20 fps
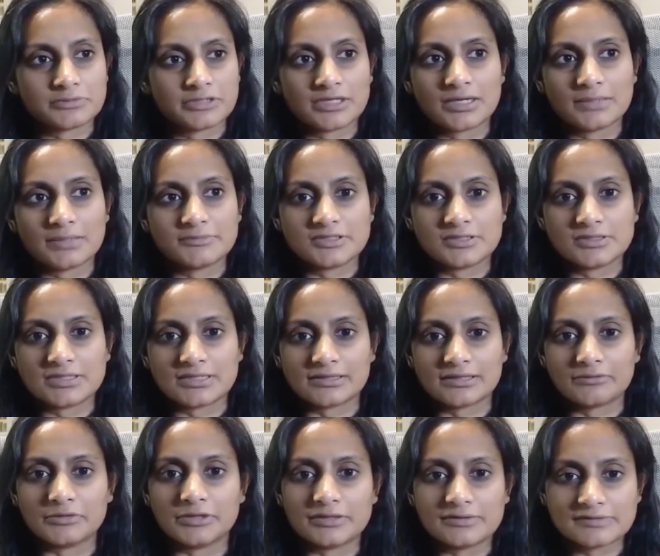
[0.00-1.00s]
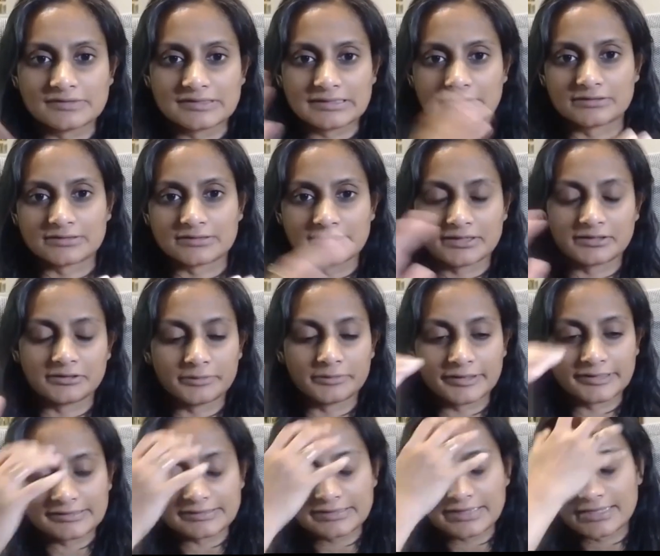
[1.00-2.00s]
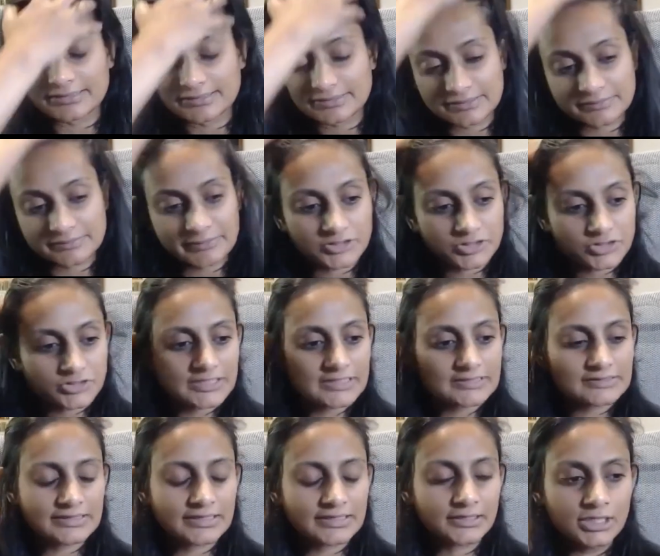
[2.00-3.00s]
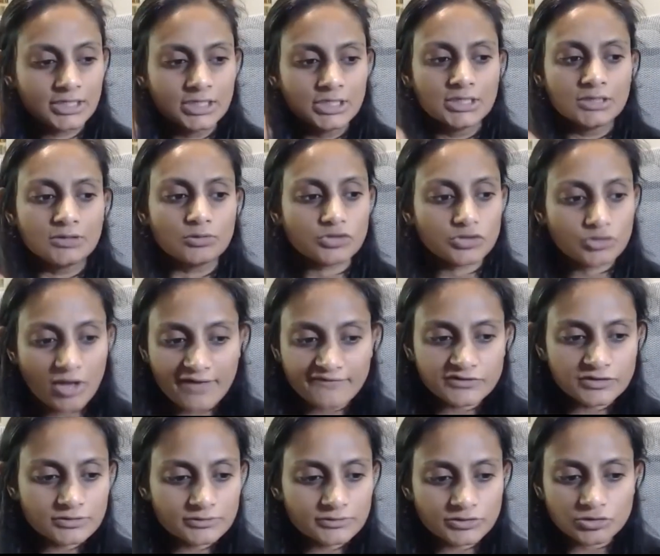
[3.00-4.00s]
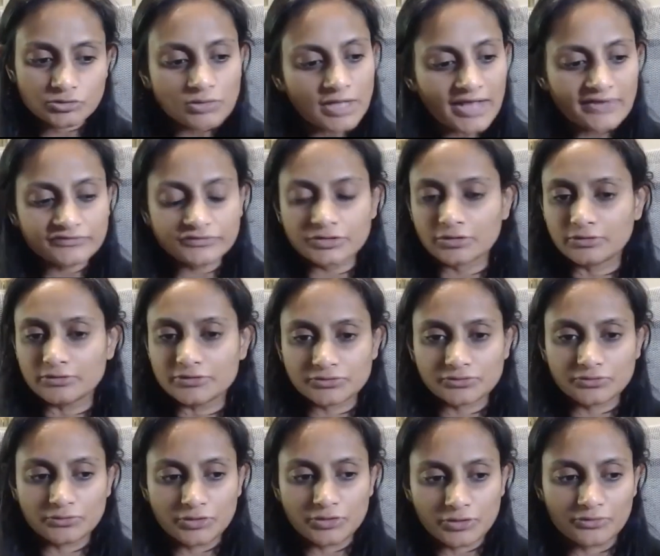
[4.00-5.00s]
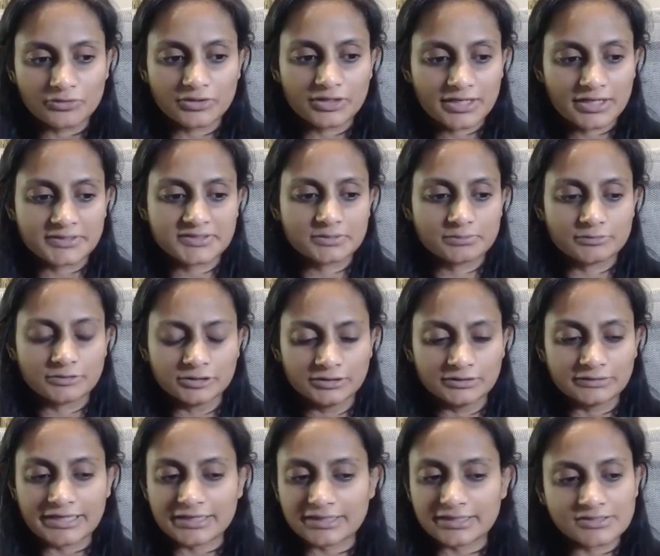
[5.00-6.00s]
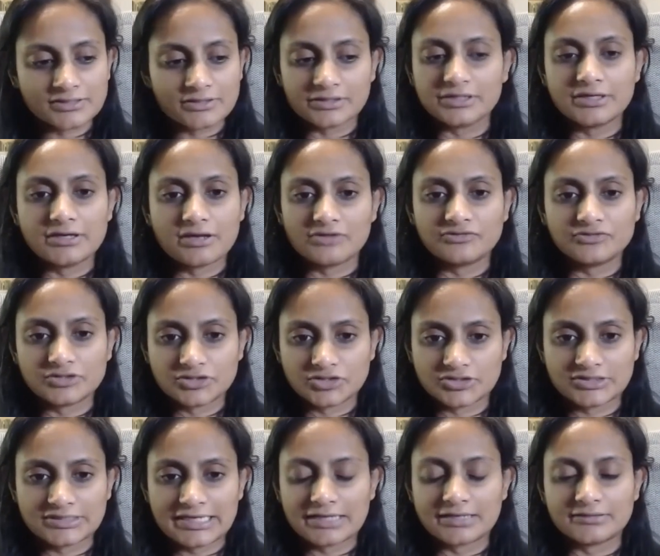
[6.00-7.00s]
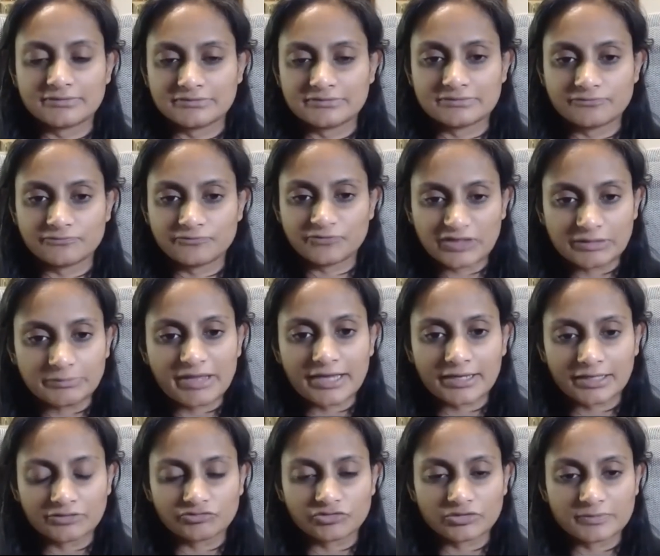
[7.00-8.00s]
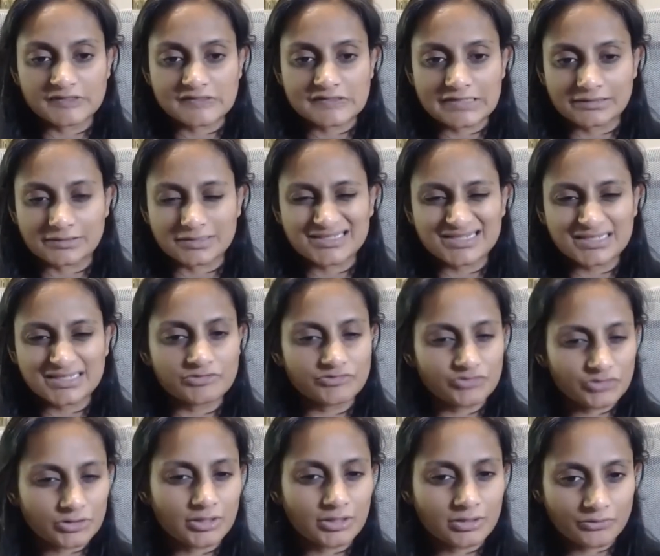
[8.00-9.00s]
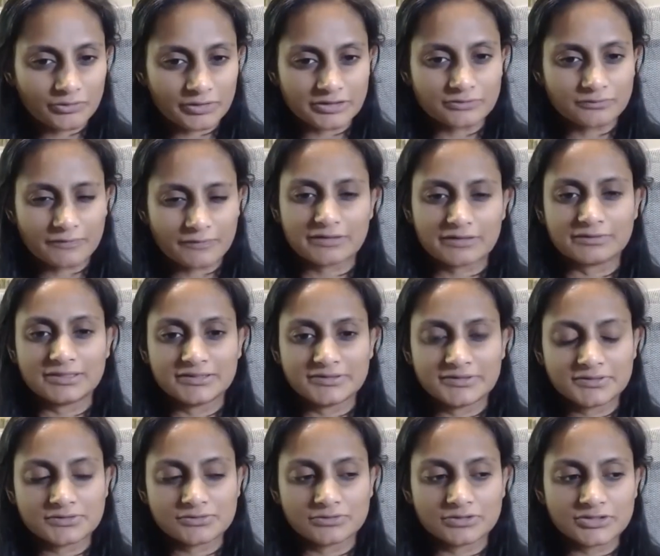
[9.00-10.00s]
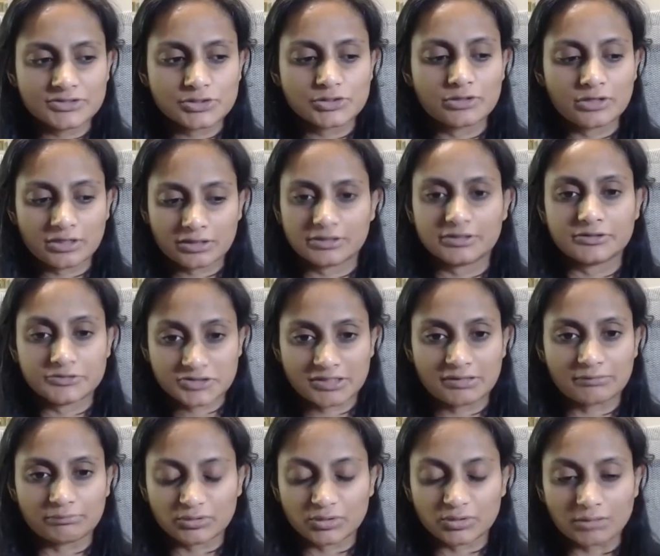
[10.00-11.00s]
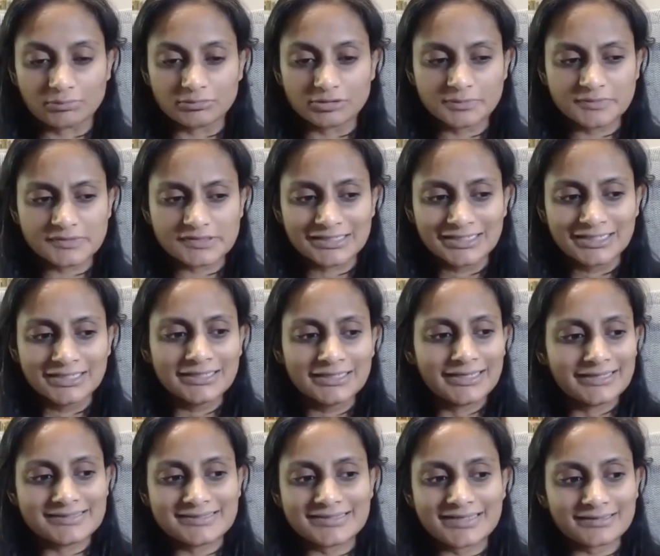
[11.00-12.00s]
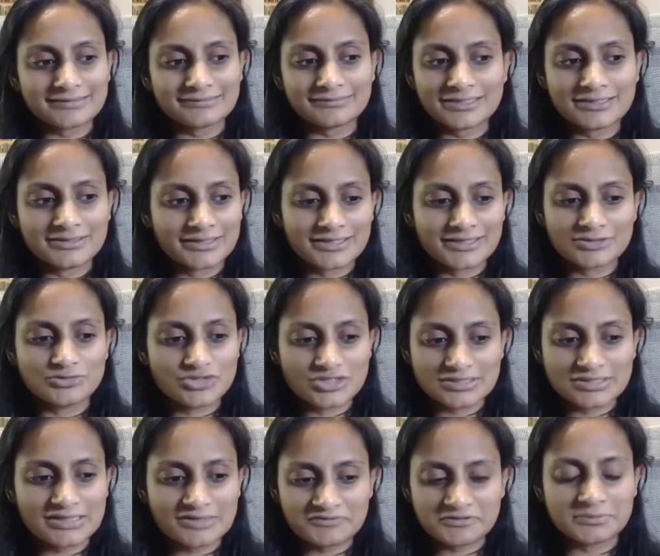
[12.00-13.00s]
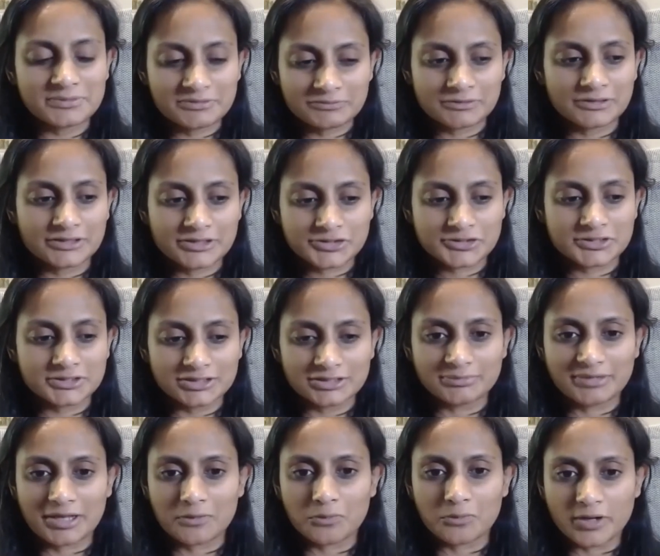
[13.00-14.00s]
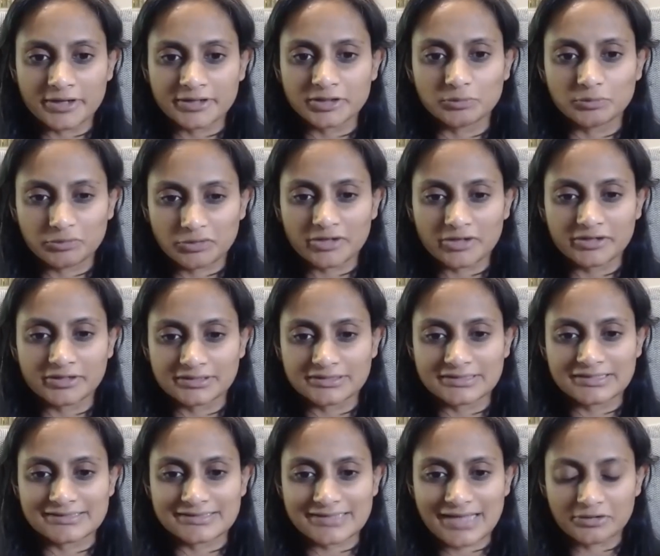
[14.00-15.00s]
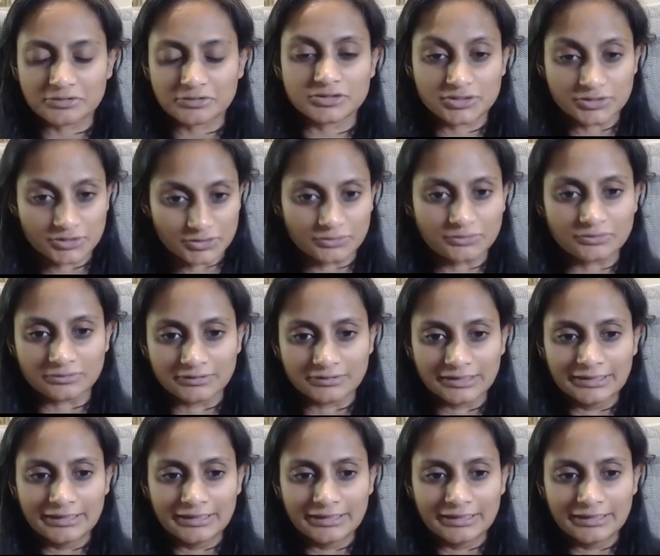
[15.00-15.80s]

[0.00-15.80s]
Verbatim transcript: when it comes to dealing with sales and enterprise SaaS, especially, is that you have to also know the customer. Like it's not enough to just take feedback in from a sales team. If you're not going directly to the source, you're not going to understand the problems. And secondly, like you just have to be really sure about what your product is out to do.